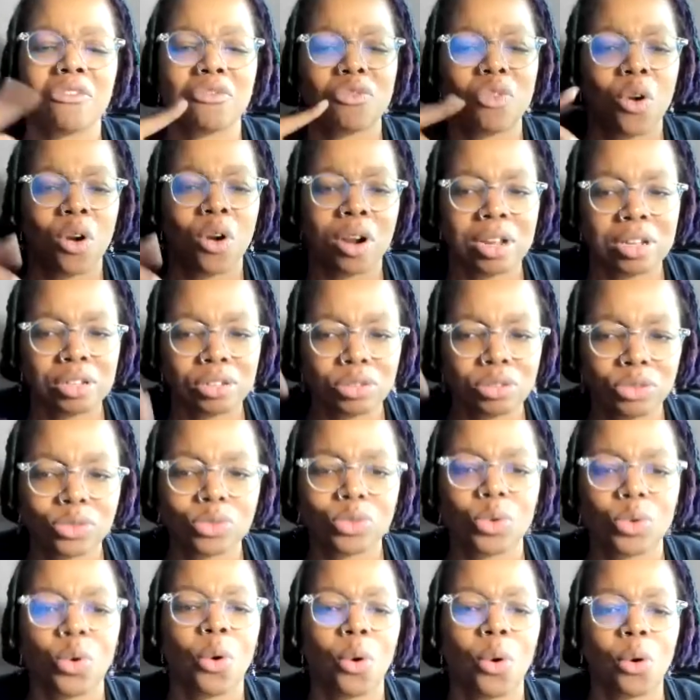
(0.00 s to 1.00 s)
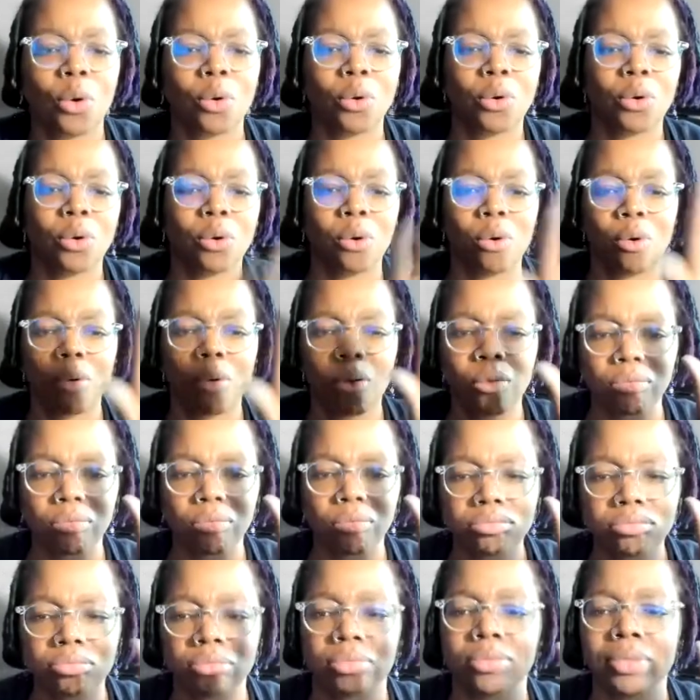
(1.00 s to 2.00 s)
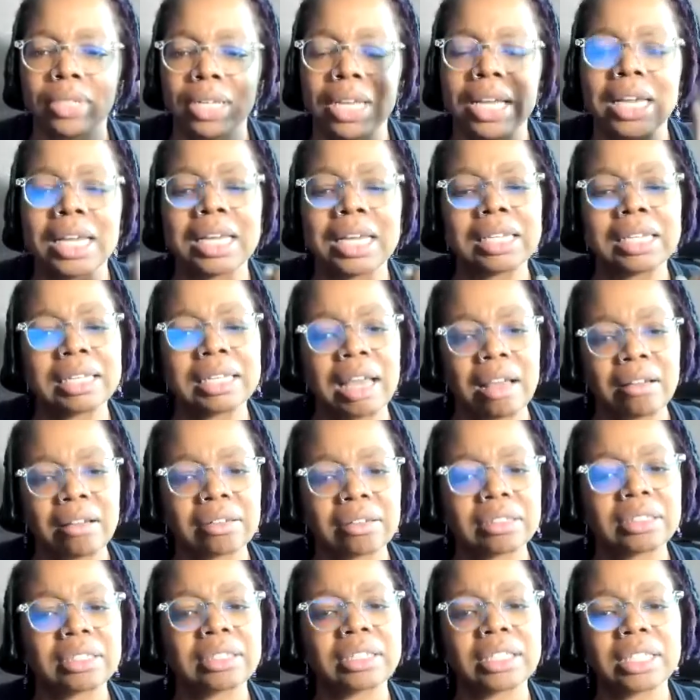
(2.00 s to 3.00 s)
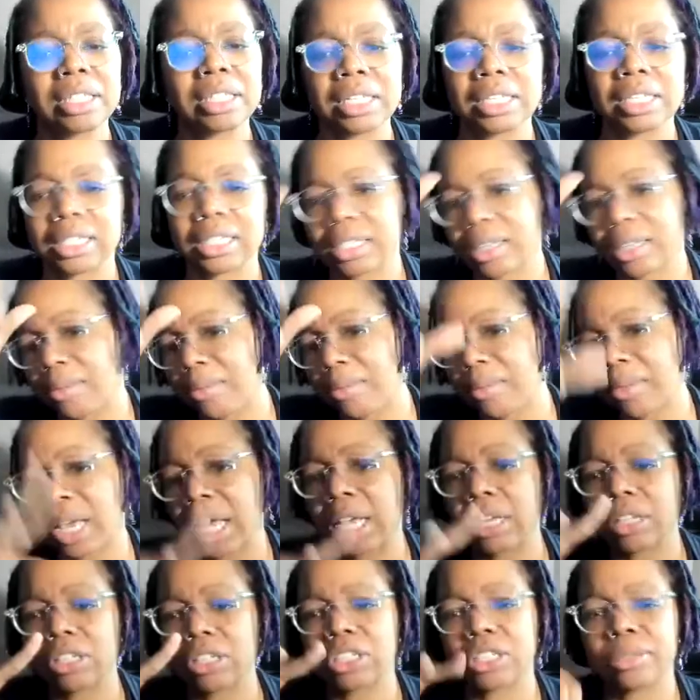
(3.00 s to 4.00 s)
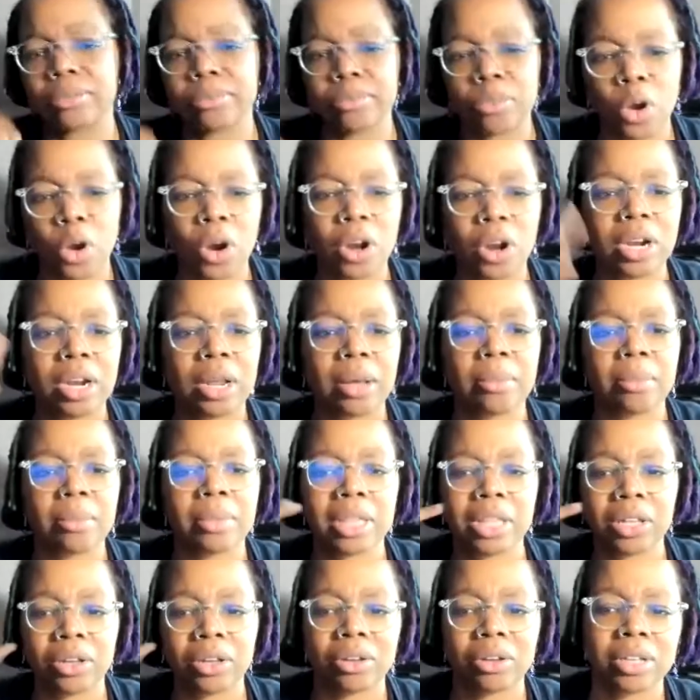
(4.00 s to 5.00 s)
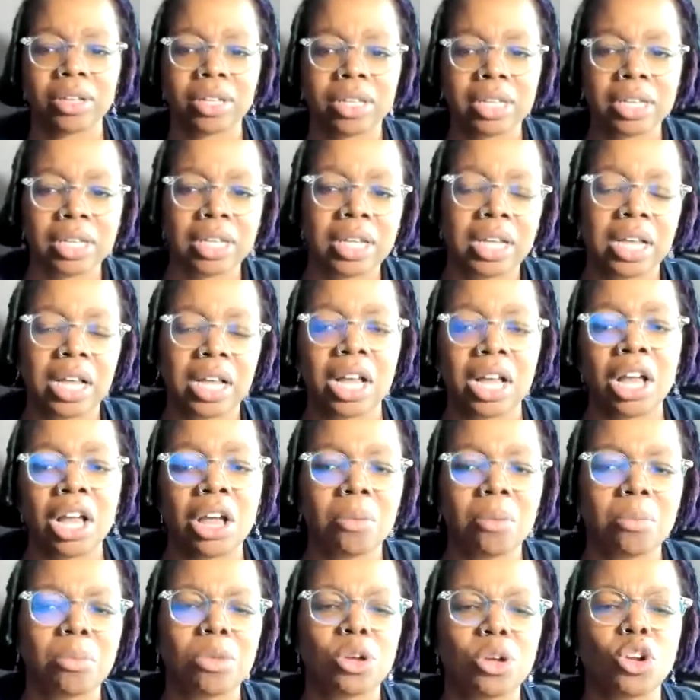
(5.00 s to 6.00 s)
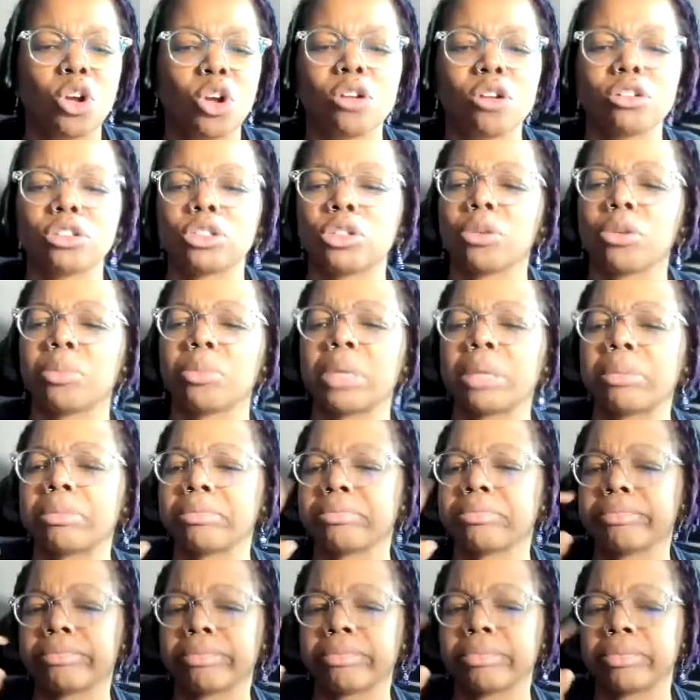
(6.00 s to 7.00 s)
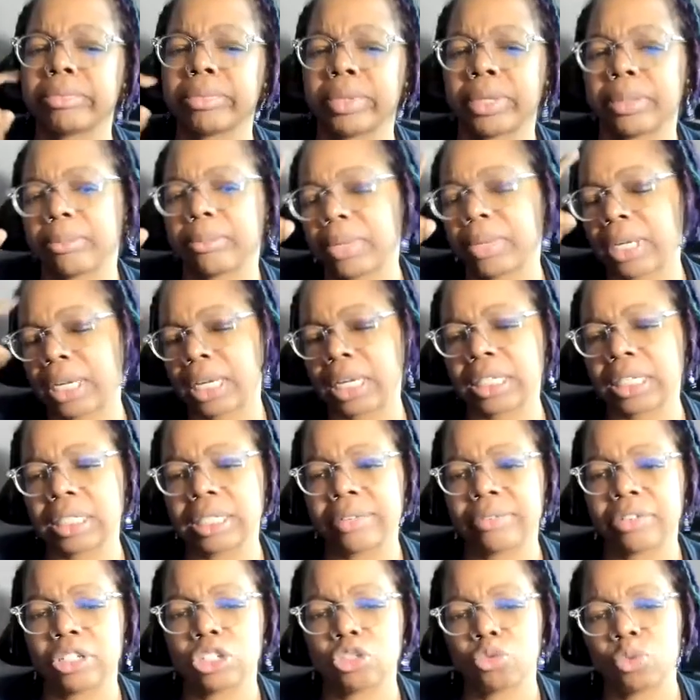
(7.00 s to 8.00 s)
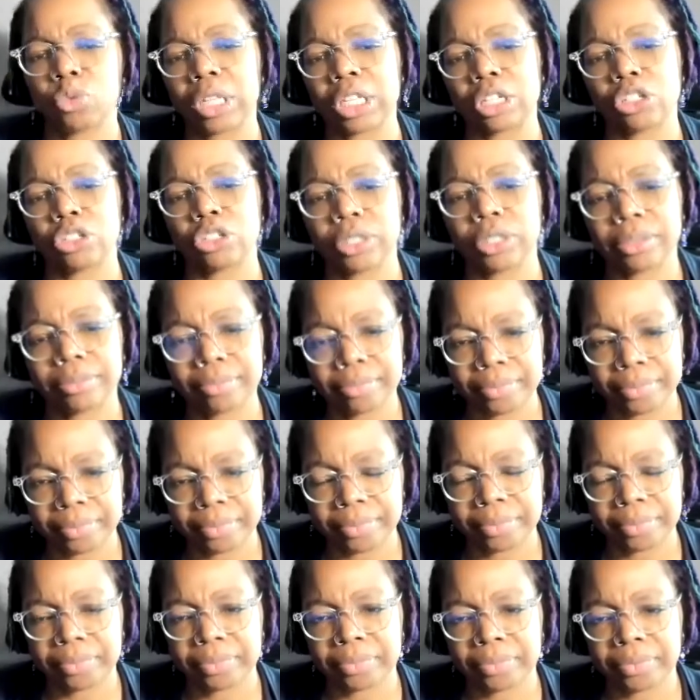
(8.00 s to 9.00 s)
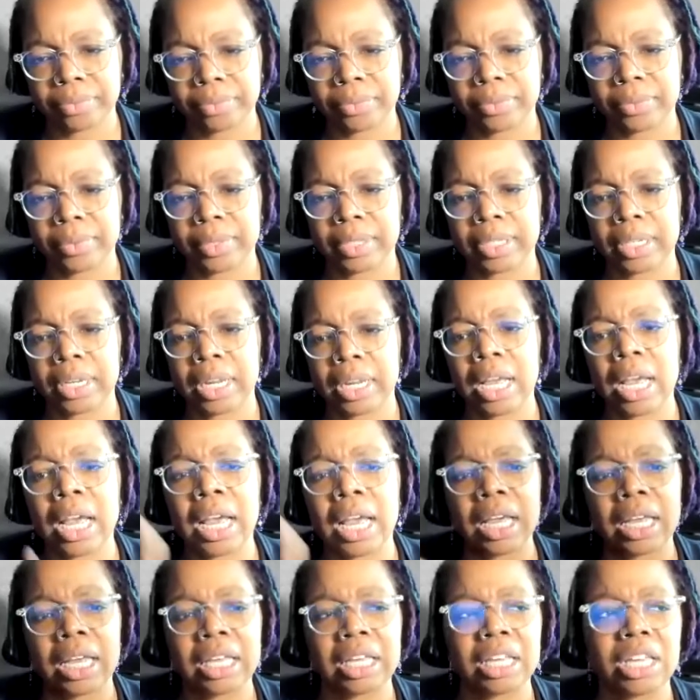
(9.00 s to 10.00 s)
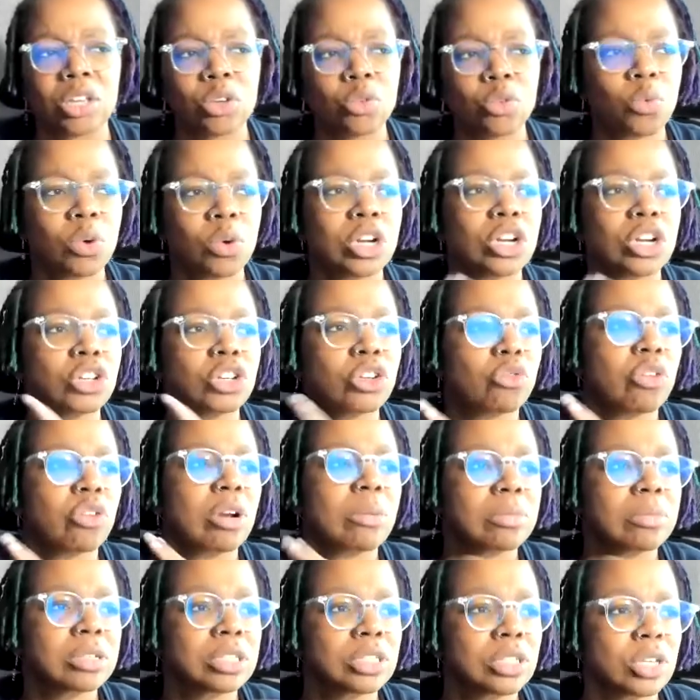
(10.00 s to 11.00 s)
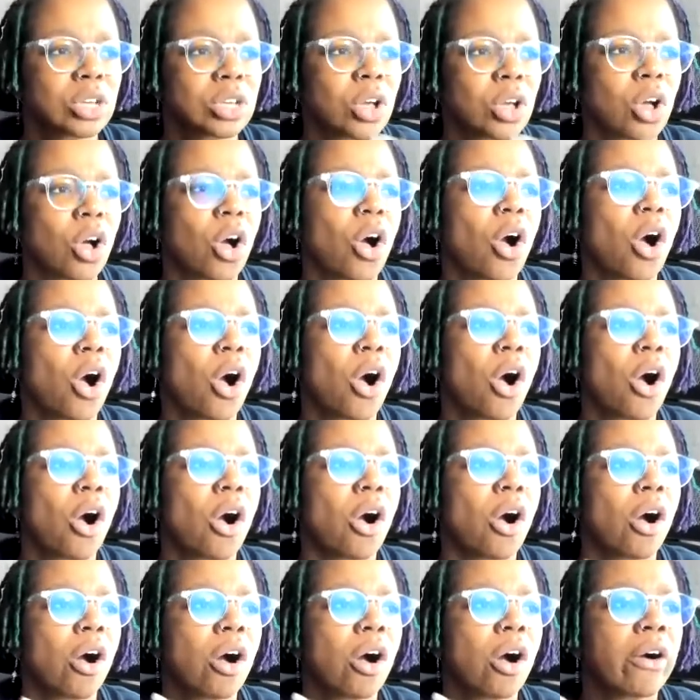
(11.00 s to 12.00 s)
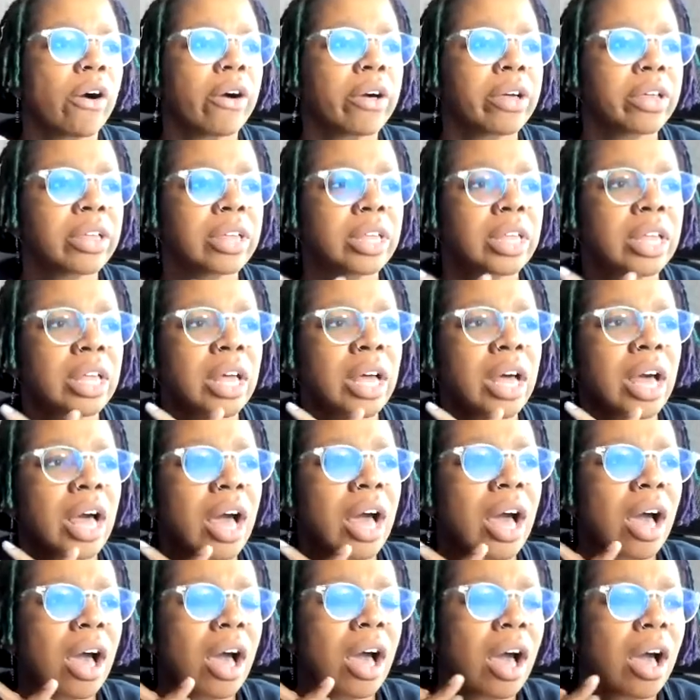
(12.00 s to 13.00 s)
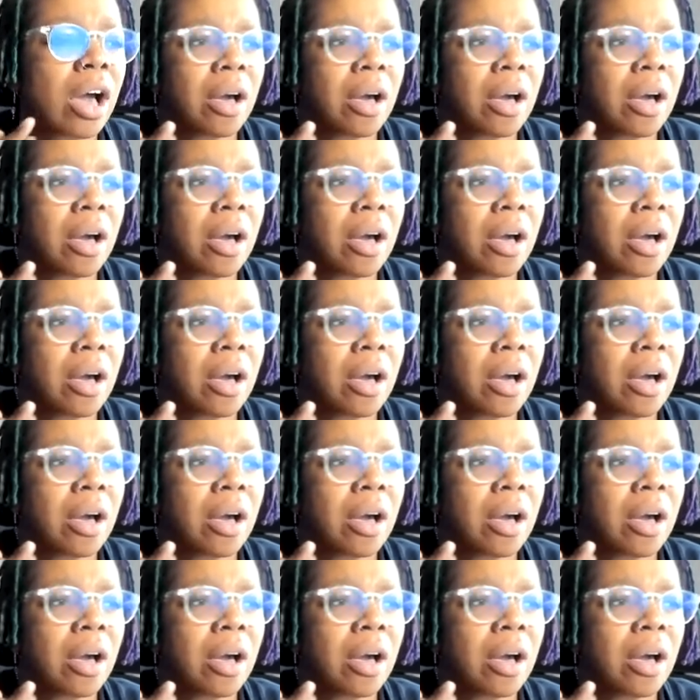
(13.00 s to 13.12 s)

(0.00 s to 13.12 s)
This man who, yes, was part of a political dynasty, had also been looked at with suspicion because of his faith, but he aspired to represent all Americans, regardless of his personal commitment to God.